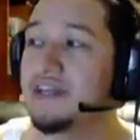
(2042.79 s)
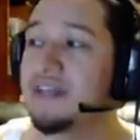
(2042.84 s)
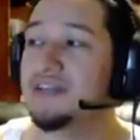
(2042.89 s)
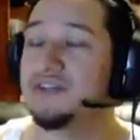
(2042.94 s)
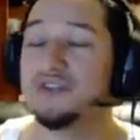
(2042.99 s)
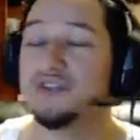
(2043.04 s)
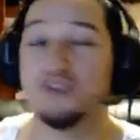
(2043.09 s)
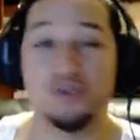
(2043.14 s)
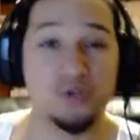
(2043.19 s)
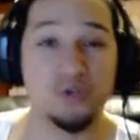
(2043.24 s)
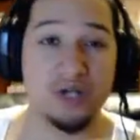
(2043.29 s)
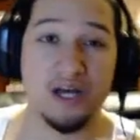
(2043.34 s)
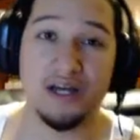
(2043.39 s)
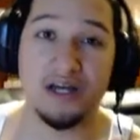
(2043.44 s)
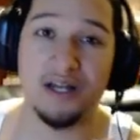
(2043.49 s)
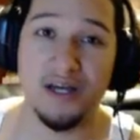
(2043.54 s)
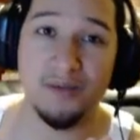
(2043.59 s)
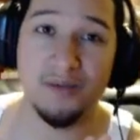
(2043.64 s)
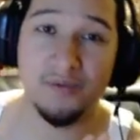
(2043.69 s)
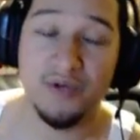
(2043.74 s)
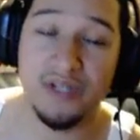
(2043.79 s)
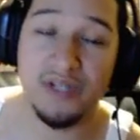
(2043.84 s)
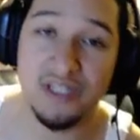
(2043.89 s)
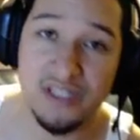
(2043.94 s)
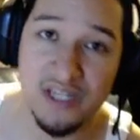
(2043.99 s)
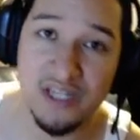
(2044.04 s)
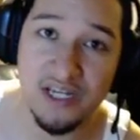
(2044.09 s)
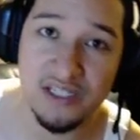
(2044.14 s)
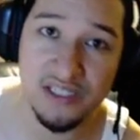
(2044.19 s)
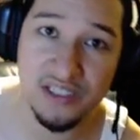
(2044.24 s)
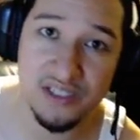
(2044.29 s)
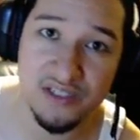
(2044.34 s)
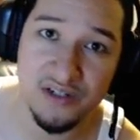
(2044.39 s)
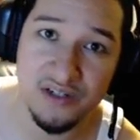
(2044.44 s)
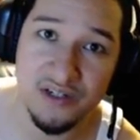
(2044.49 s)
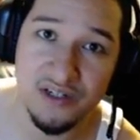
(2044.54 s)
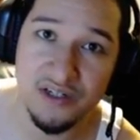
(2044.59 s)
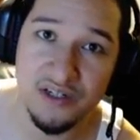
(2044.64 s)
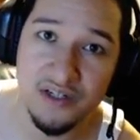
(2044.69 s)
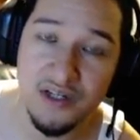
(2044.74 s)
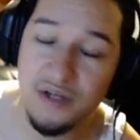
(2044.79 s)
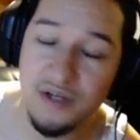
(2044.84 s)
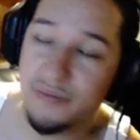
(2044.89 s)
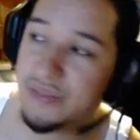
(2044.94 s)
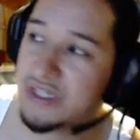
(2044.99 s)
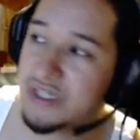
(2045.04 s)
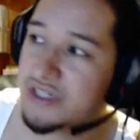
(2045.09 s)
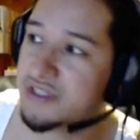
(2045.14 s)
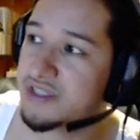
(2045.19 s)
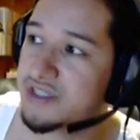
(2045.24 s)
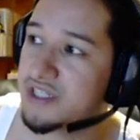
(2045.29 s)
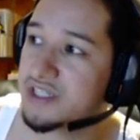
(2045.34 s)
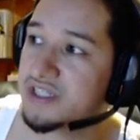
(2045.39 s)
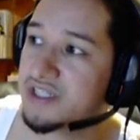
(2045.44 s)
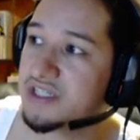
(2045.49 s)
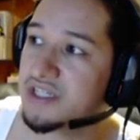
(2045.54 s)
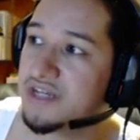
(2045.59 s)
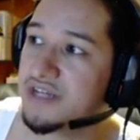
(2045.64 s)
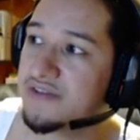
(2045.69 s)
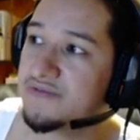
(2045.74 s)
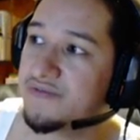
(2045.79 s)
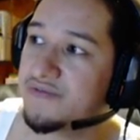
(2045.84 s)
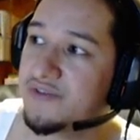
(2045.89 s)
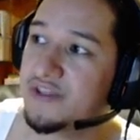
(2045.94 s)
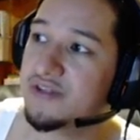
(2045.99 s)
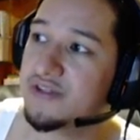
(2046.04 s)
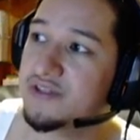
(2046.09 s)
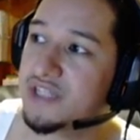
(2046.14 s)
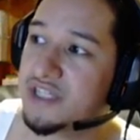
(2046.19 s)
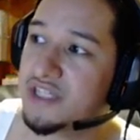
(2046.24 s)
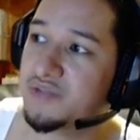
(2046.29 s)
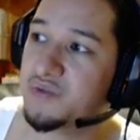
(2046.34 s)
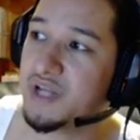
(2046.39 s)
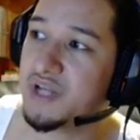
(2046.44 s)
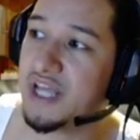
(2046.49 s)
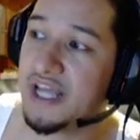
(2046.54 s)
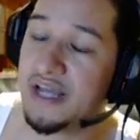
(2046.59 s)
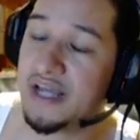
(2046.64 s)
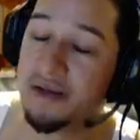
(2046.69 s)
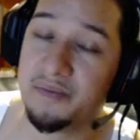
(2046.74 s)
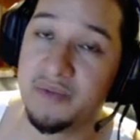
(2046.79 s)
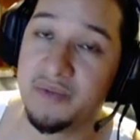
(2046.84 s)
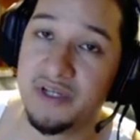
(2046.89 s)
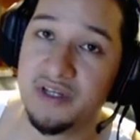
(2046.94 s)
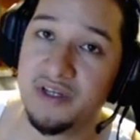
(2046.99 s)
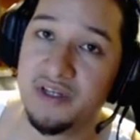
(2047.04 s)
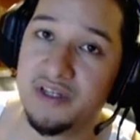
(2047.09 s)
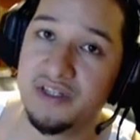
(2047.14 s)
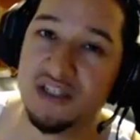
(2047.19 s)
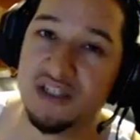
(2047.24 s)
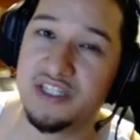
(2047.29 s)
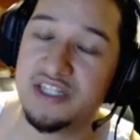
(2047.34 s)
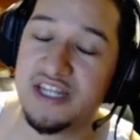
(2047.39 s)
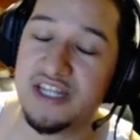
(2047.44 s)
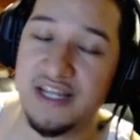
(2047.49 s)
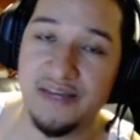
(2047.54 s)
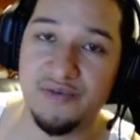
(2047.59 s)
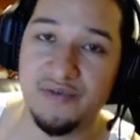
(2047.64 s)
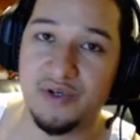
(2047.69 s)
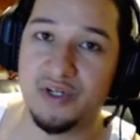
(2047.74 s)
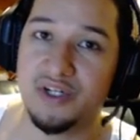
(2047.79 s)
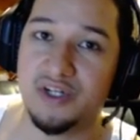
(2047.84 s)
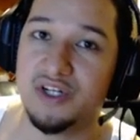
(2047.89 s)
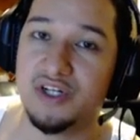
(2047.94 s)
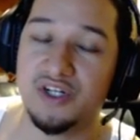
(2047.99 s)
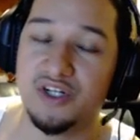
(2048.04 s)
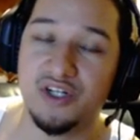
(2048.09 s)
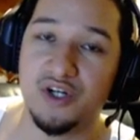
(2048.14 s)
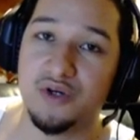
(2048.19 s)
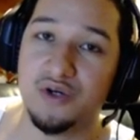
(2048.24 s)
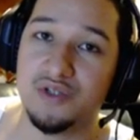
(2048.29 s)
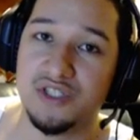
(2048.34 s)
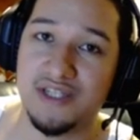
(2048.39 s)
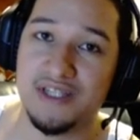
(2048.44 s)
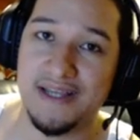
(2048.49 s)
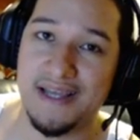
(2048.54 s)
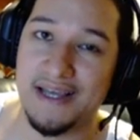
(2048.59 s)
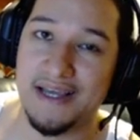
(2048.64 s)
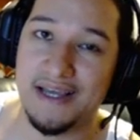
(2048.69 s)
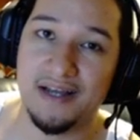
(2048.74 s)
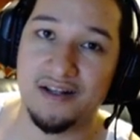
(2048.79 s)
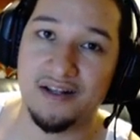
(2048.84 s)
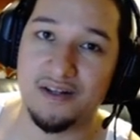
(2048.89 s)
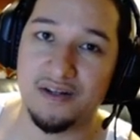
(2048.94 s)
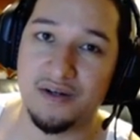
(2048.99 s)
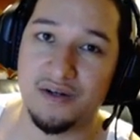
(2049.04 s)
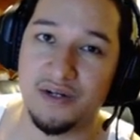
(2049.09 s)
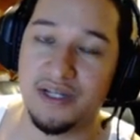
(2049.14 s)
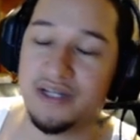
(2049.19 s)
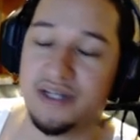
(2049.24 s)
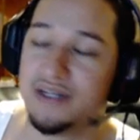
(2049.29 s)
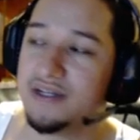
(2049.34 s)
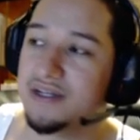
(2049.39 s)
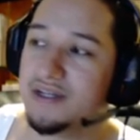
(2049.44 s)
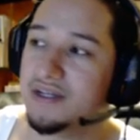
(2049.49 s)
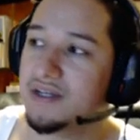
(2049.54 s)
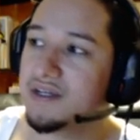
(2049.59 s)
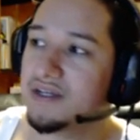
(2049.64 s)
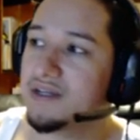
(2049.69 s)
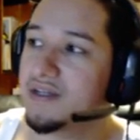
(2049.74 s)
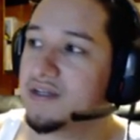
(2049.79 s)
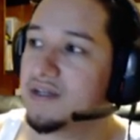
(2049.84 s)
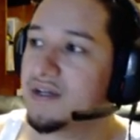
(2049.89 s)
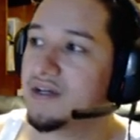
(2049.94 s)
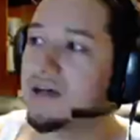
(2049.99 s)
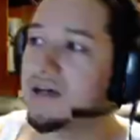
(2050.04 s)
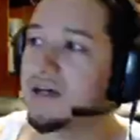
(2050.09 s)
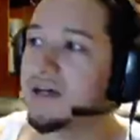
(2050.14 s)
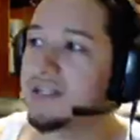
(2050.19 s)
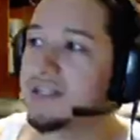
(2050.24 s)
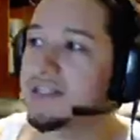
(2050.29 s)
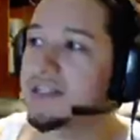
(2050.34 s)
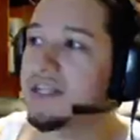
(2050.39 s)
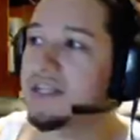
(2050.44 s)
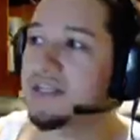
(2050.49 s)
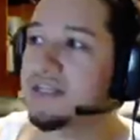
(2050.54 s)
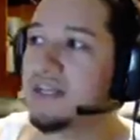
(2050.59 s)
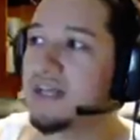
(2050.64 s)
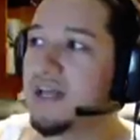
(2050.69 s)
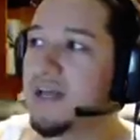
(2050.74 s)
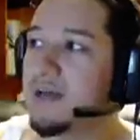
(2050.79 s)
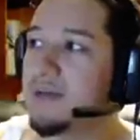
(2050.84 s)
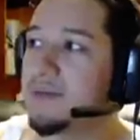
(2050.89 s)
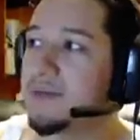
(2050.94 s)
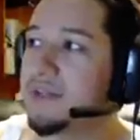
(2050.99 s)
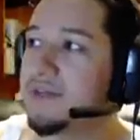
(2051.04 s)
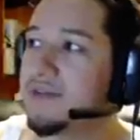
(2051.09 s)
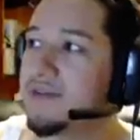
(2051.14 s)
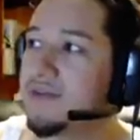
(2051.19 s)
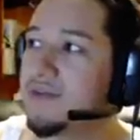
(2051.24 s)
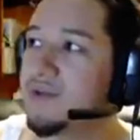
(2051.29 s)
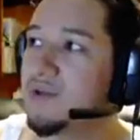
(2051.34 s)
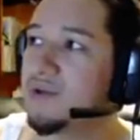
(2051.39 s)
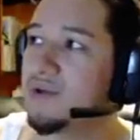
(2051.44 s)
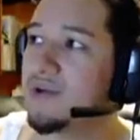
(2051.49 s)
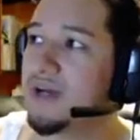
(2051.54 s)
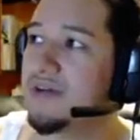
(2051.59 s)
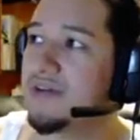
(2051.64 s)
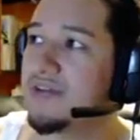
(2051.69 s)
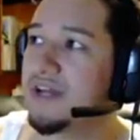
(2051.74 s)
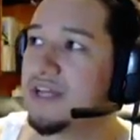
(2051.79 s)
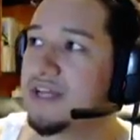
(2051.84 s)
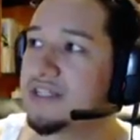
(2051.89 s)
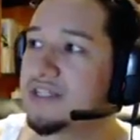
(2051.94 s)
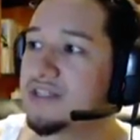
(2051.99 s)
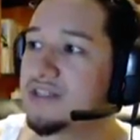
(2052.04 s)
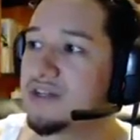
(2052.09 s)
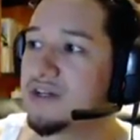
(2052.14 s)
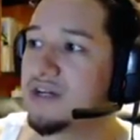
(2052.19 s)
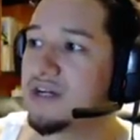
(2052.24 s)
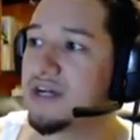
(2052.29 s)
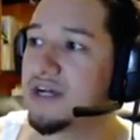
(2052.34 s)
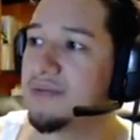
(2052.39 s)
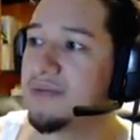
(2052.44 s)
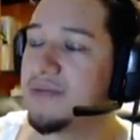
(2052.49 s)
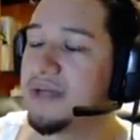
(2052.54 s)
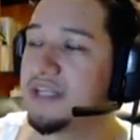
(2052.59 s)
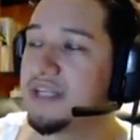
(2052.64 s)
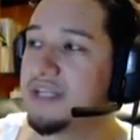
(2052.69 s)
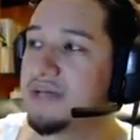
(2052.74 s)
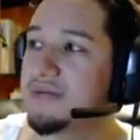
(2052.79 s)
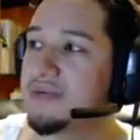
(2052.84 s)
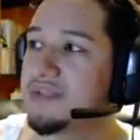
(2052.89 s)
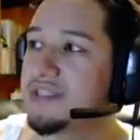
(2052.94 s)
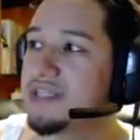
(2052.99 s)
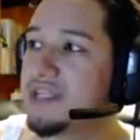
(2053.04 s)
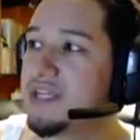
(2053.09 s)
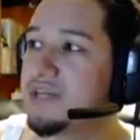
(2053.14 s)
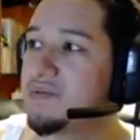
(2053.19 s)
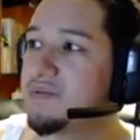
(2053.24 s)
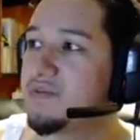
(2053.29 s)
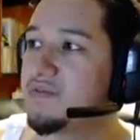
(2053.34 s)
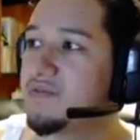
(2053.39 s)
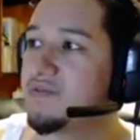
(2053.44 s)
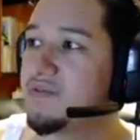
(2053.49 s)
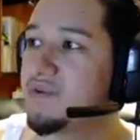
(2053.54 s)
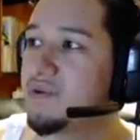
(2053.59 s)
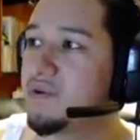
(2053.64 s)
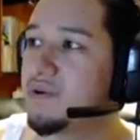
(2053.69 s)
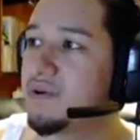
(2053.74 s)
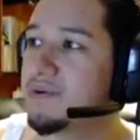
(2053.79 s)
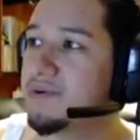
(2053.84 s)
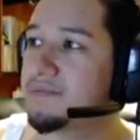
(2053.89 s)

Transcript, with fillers: You do not upgrade it to SSR, because this Fatal Testament M never goes to L. Okay. It stays at M, even if you have an SSR. I made that mistake before.